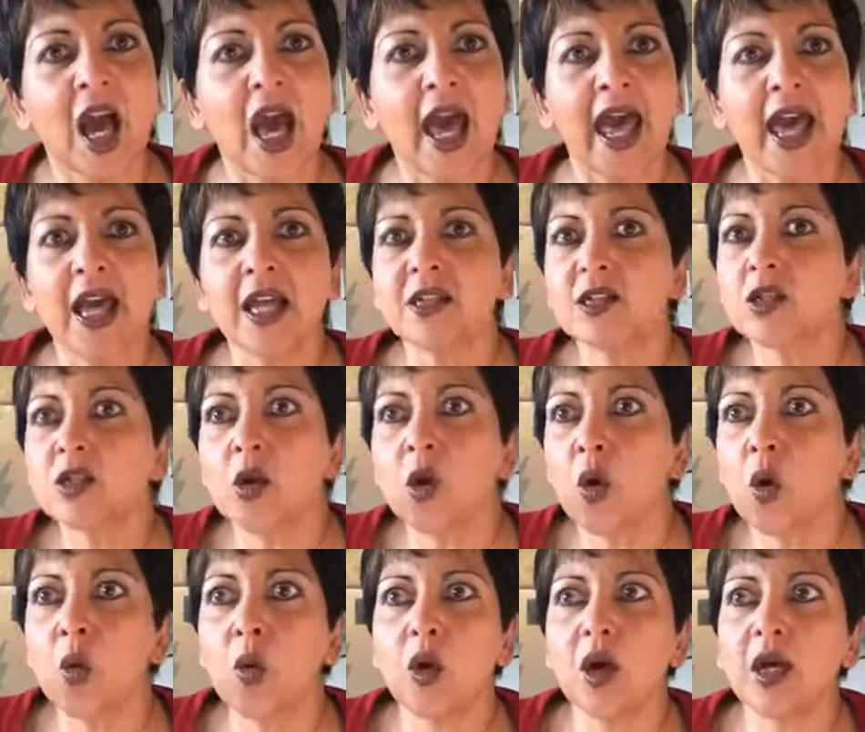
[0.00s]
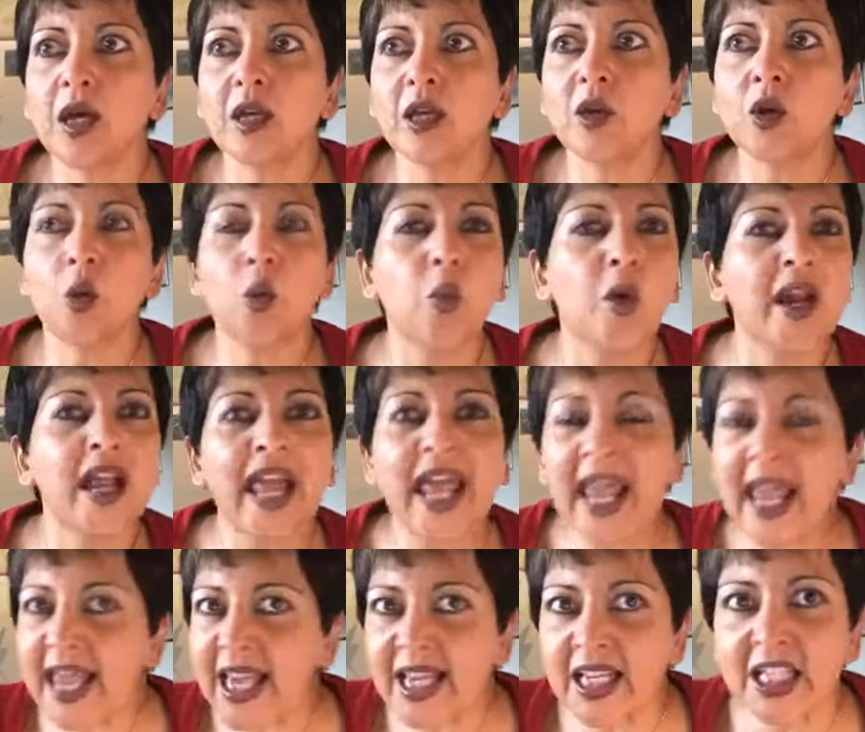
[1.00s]
And so, what
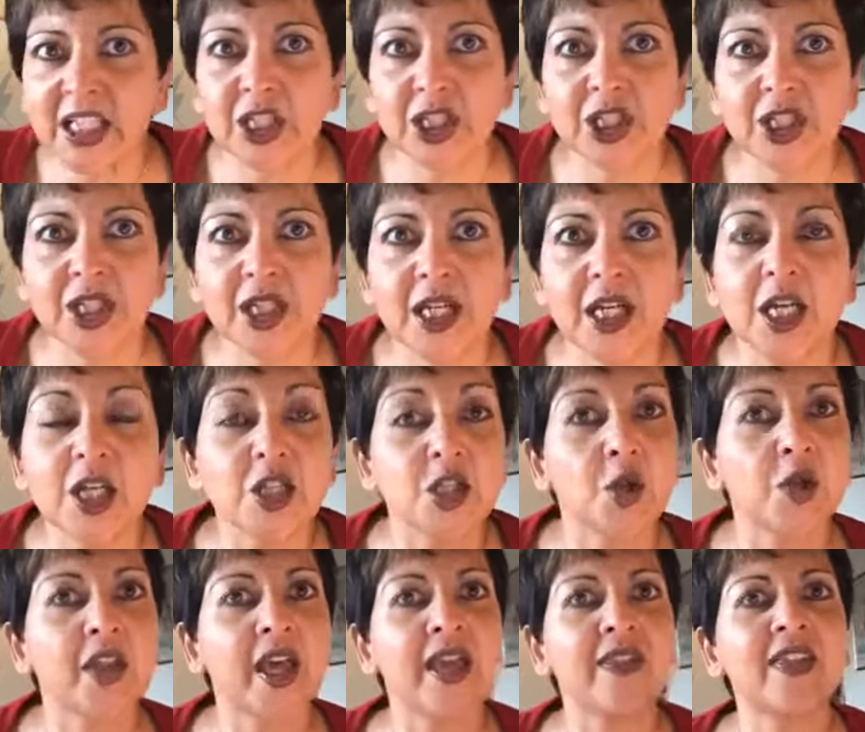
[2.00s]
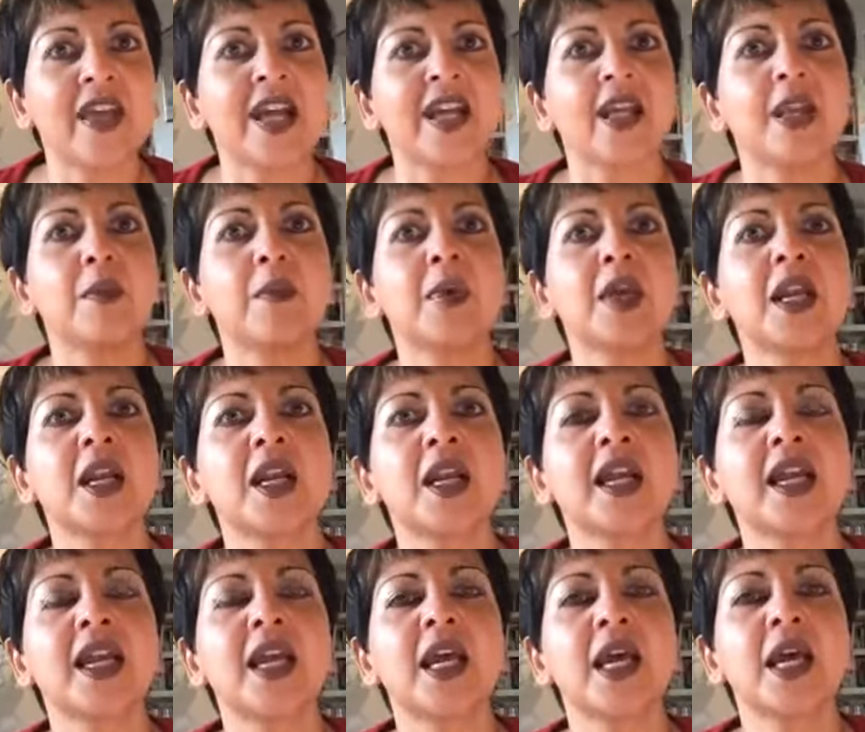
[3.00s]
age? So then that
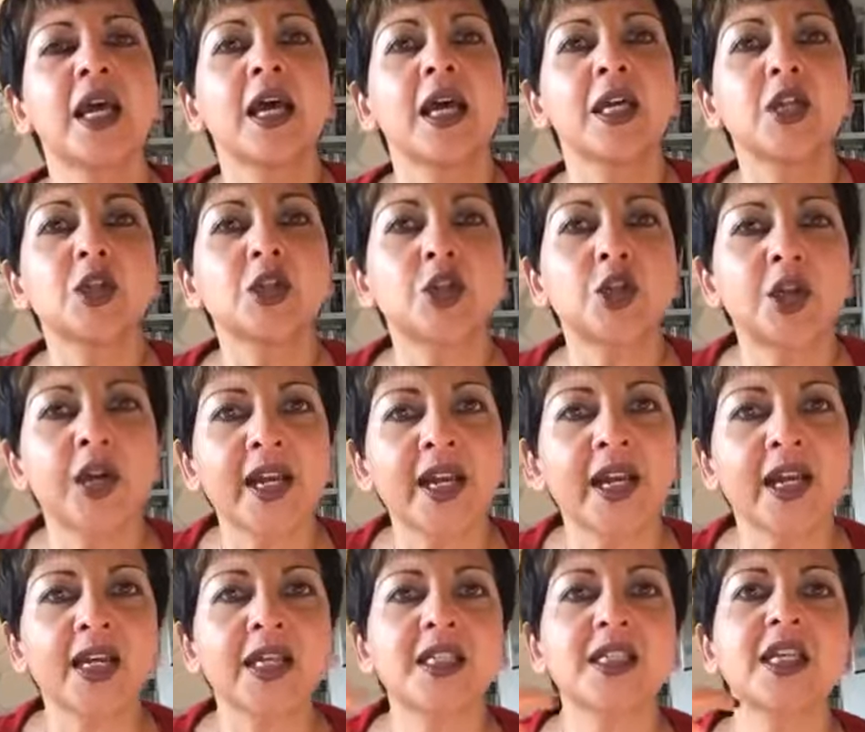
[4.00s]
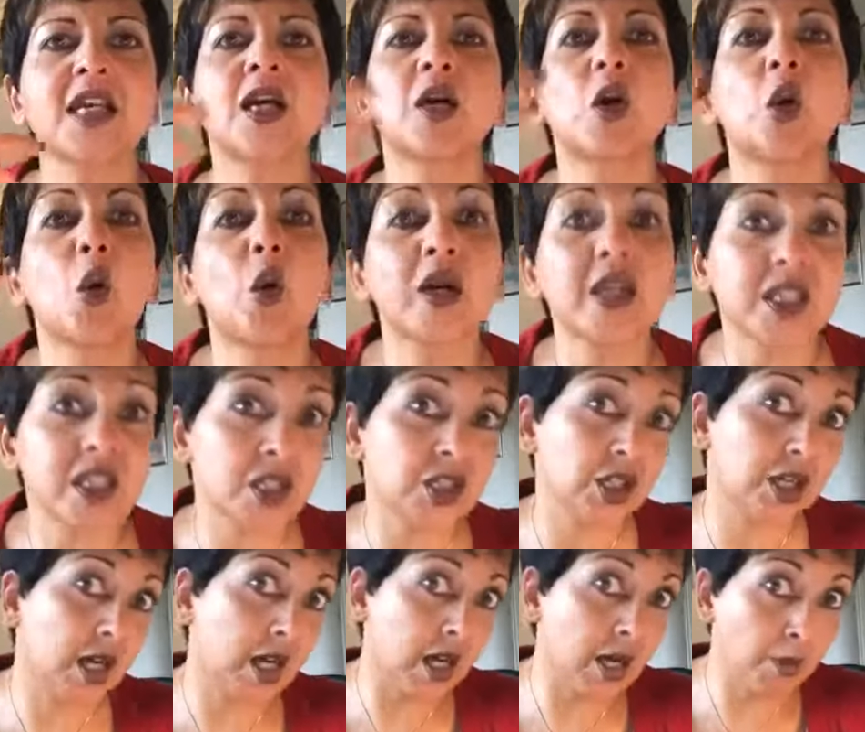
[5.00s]
immediately triggers a
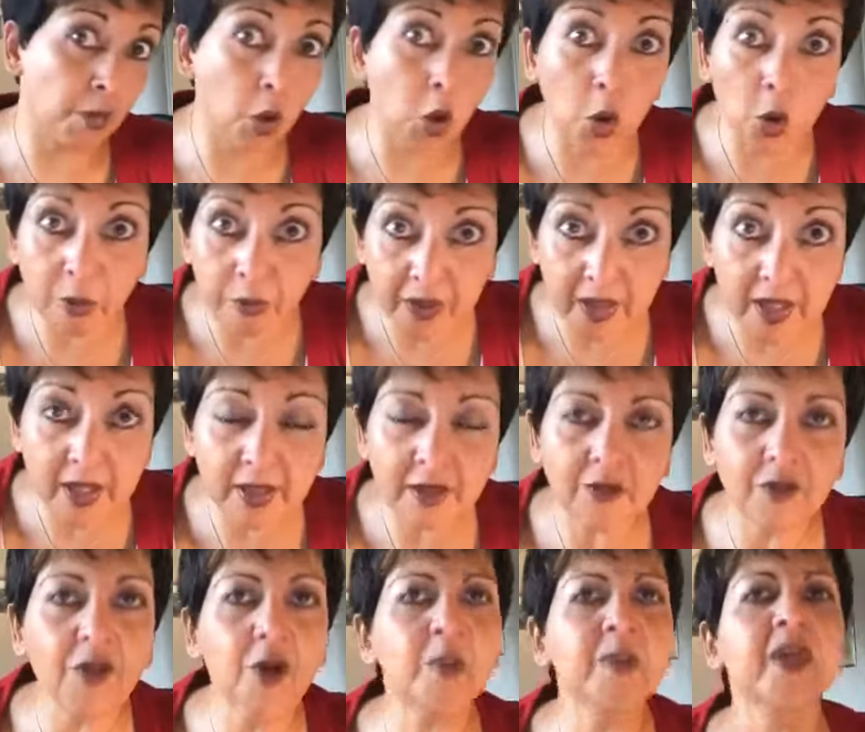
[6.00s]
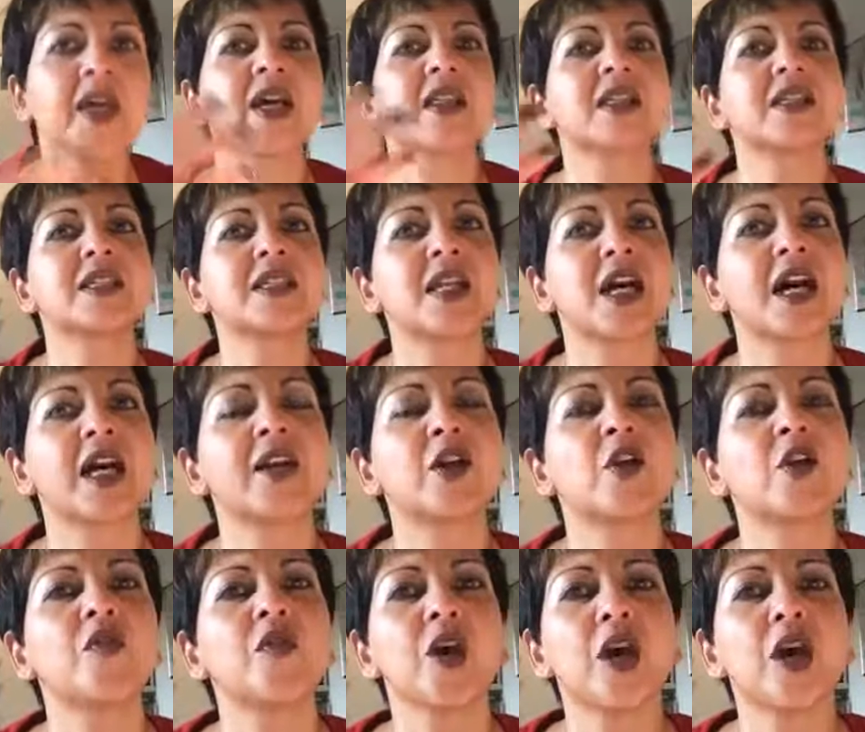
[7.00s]
question, I'm hoping, from the other side of,